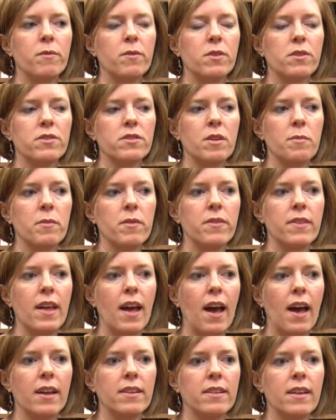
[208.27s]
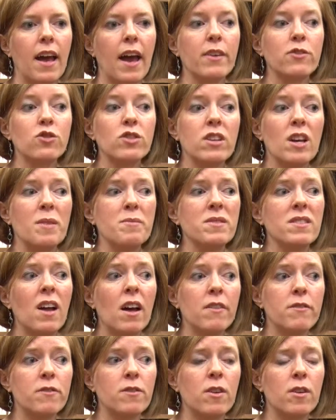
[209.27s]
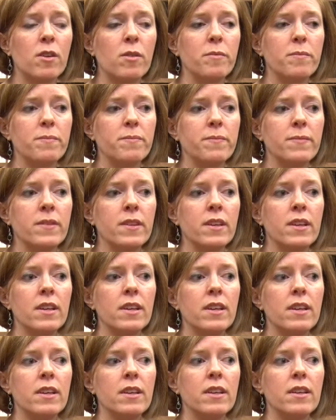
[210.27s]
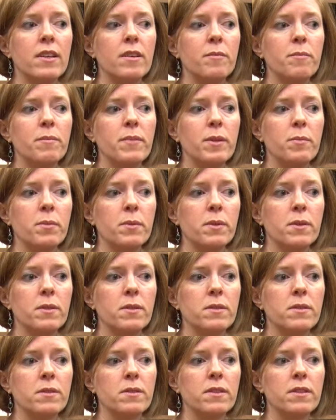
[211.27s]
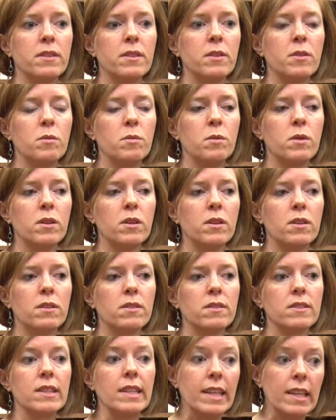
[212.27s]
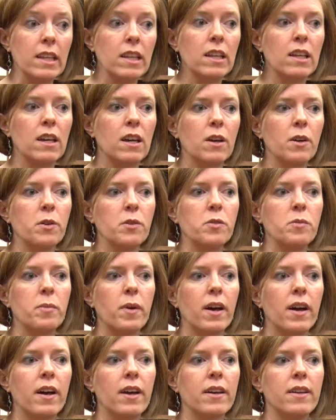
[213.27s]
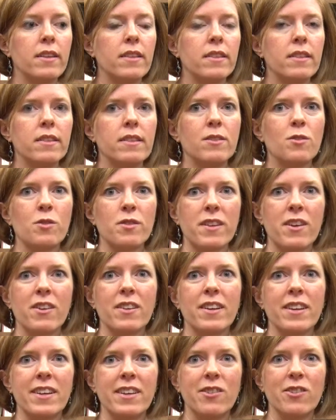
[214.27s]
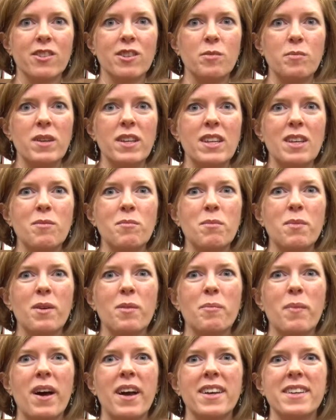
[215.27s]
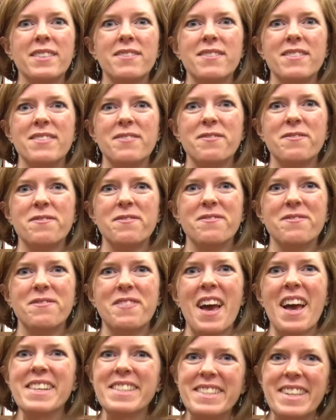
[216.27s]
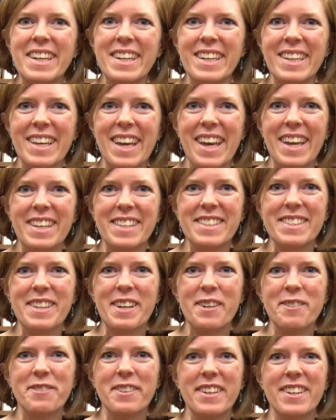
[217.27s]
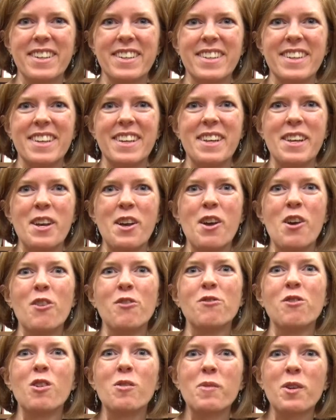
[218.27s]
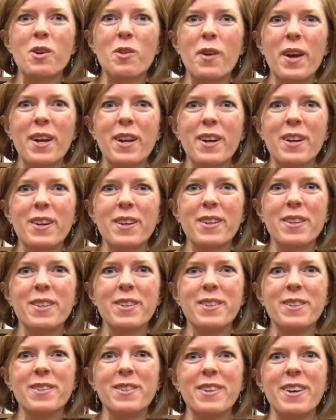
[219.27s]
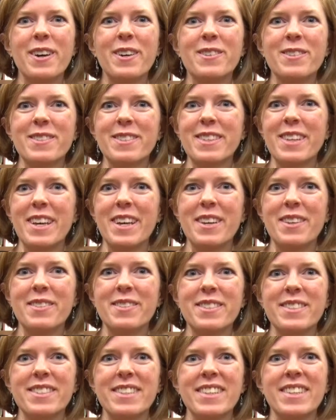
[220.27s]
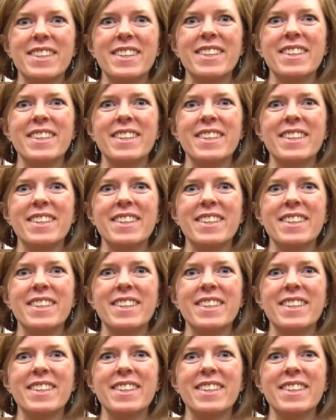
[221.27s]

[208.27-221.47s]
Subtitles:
for some of that actually comes not from people who were legally owned by North Carolina Yearly Meeting, but by a fascinating case of a former Quaker who owned slaves